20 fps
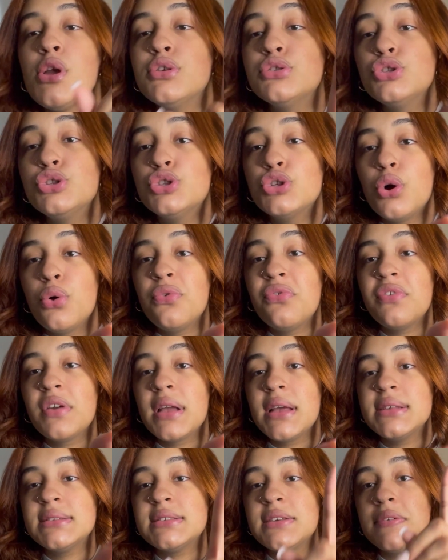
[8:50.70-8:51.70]
don't
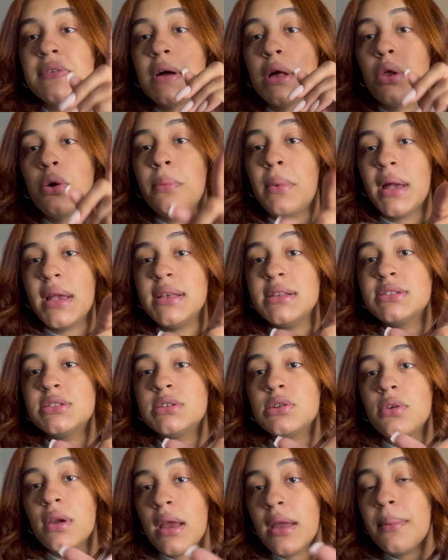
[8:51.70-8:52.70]
forget to follow my
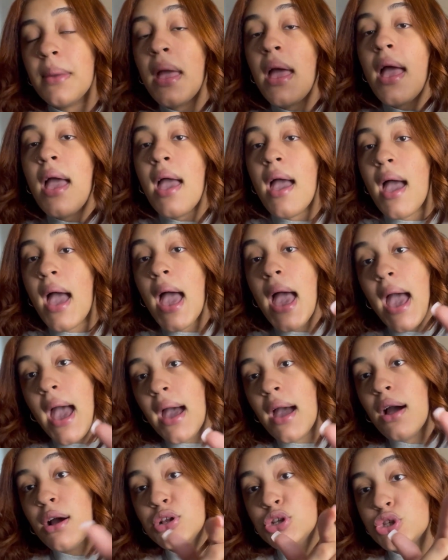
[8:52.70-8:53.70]
Instagram
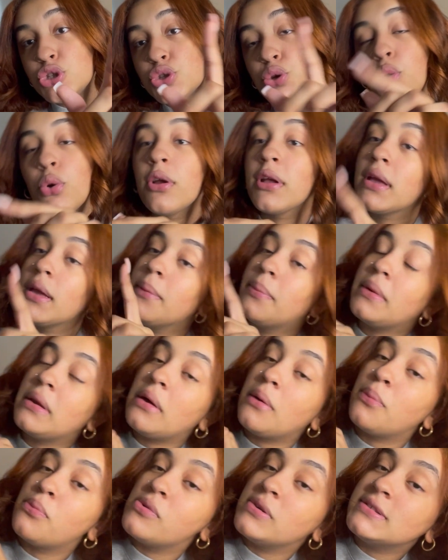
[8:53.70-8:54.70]

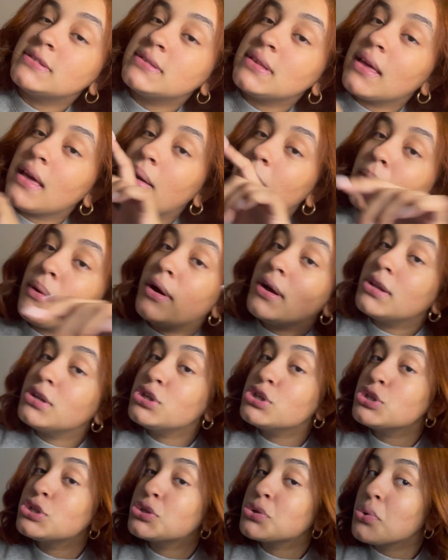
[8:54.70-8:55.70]

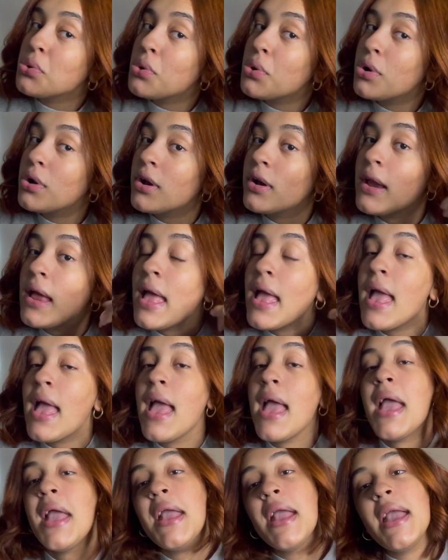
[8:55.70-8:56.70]
@_keepingupwithsam_.
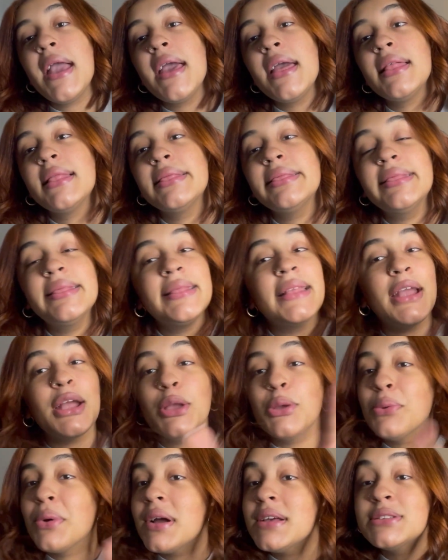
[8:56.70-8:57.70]
And thank
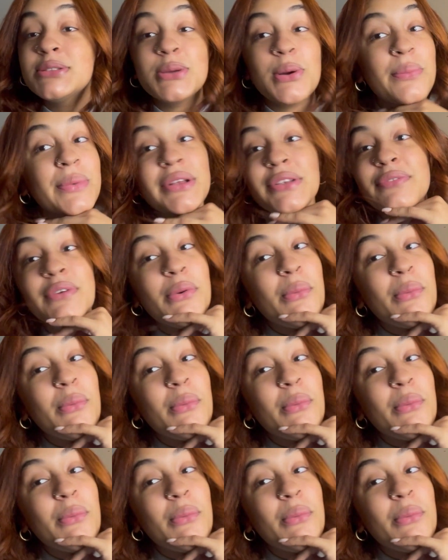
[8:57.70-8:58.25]
you guys so much for